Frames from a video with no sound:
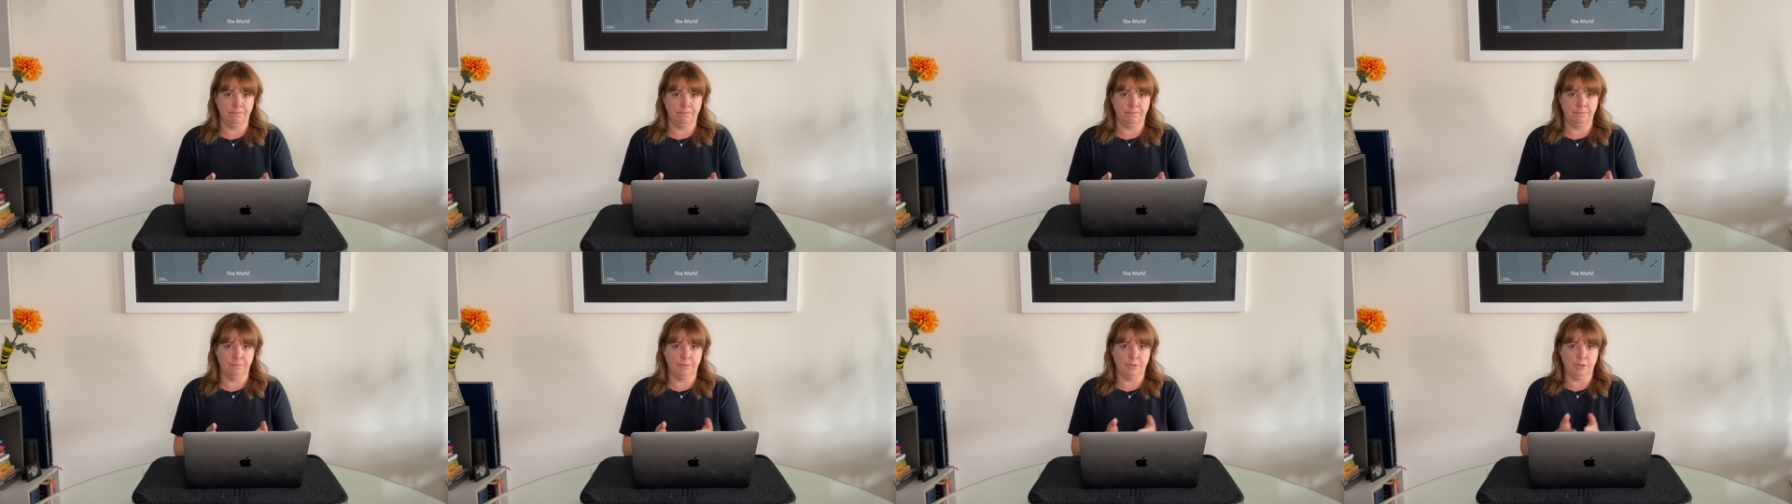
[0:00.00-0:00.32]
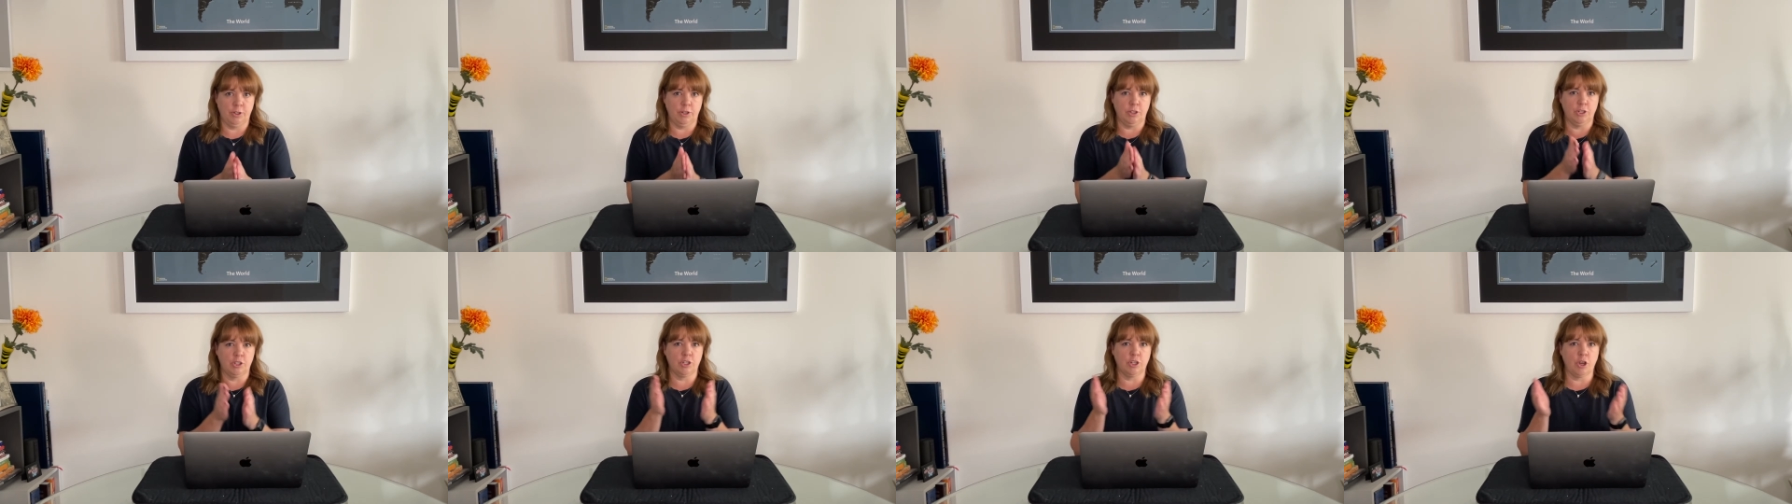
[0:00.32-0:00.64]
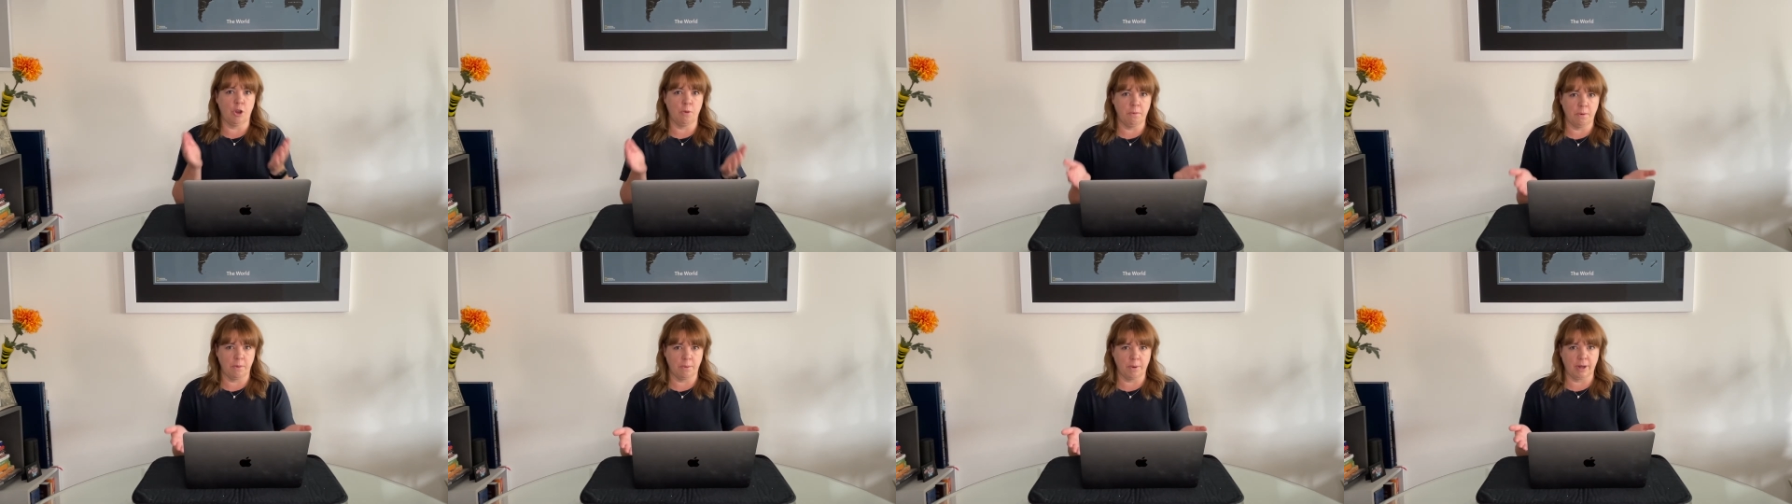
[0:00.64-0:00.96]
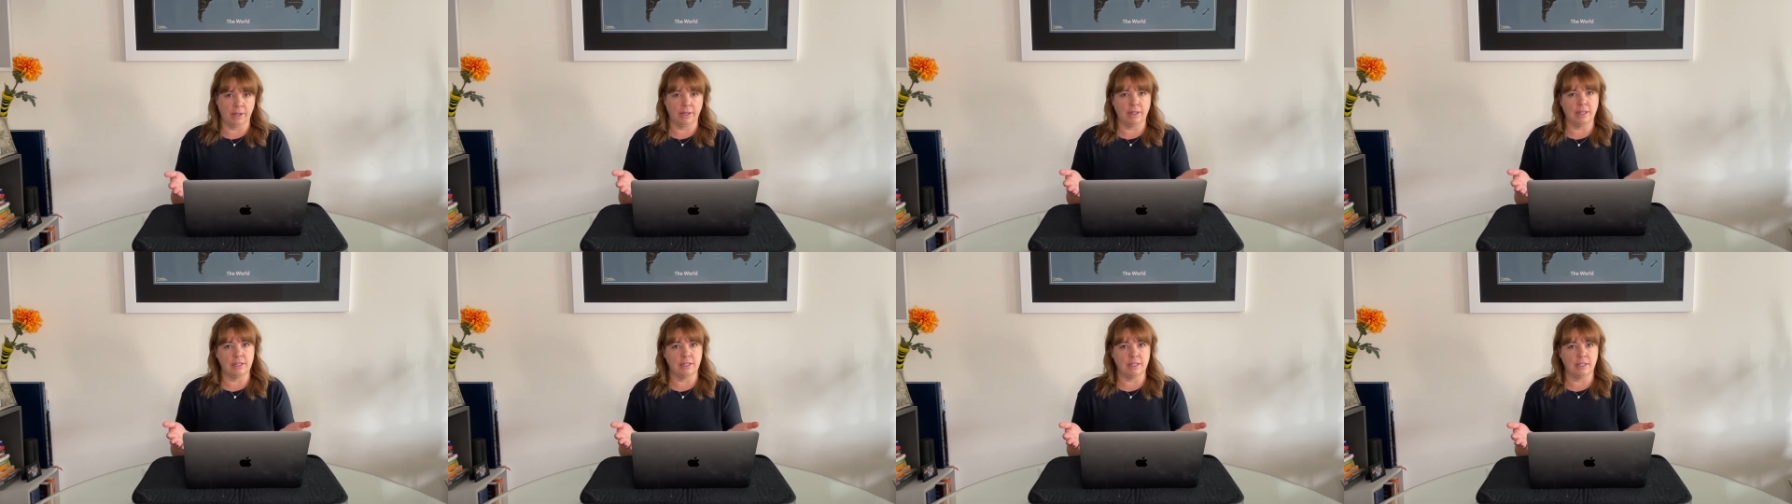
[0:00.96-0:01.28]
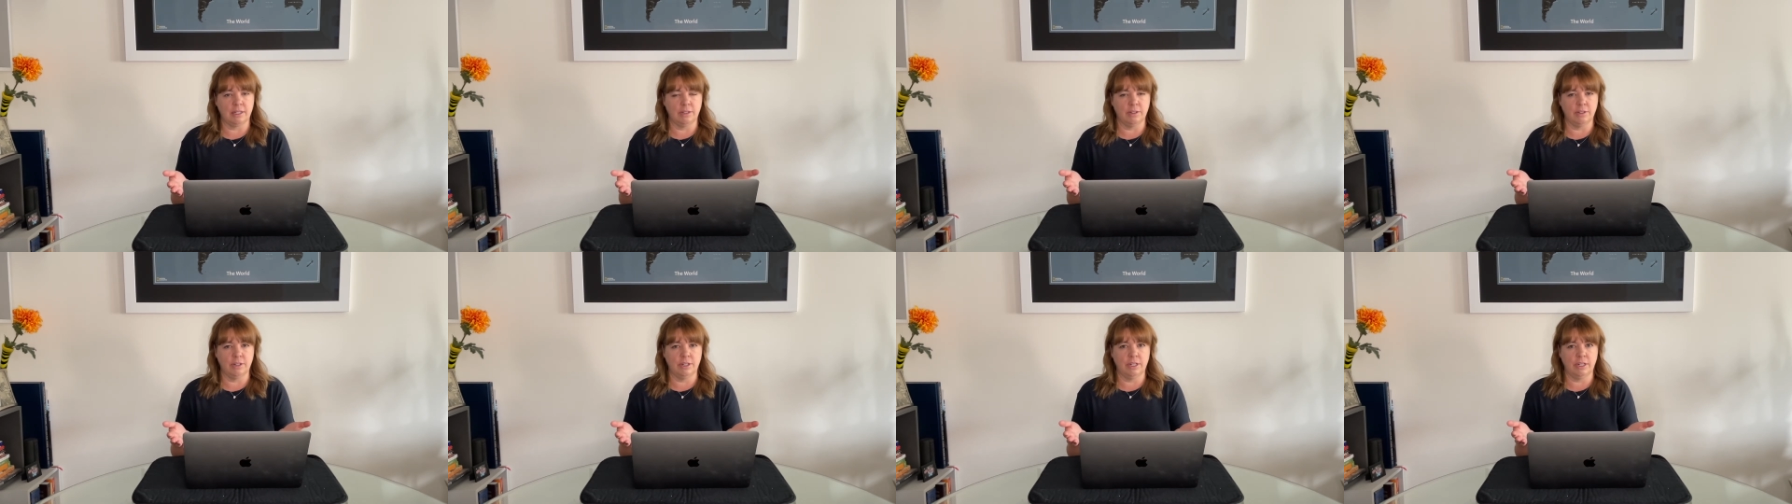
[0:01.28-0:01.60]
So the scope of work that's
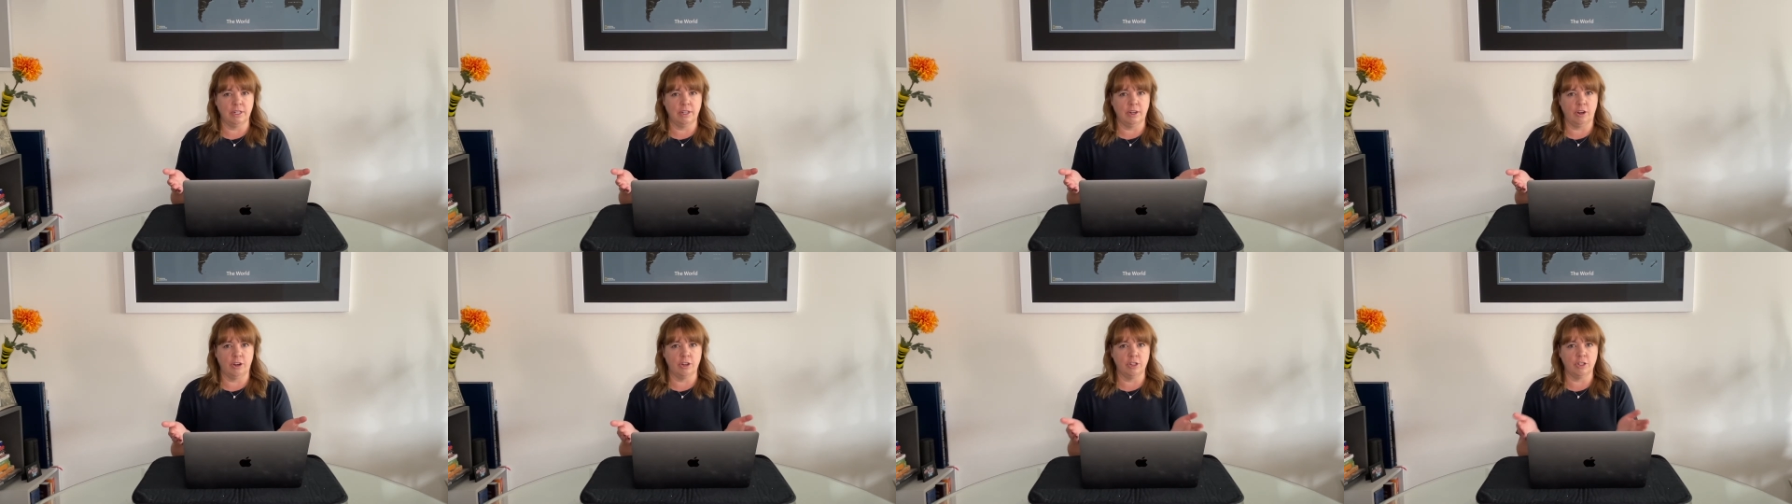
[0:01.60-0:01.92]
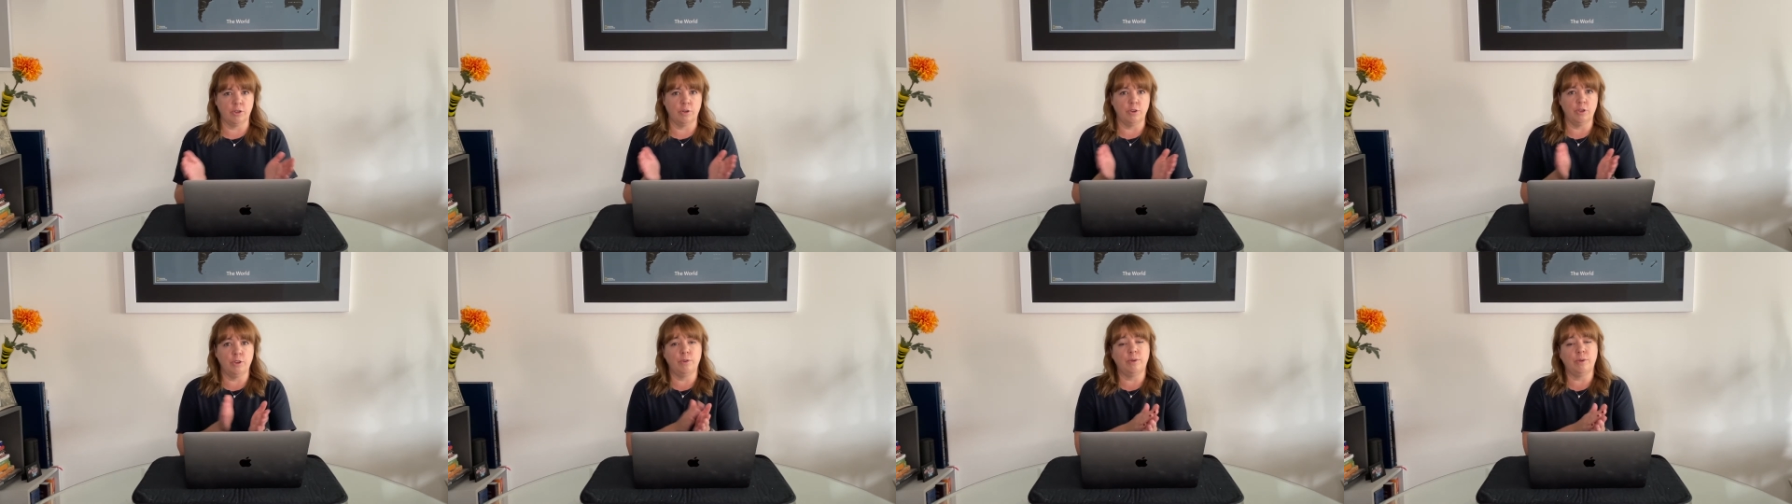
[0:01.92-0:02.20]
included in the RSO,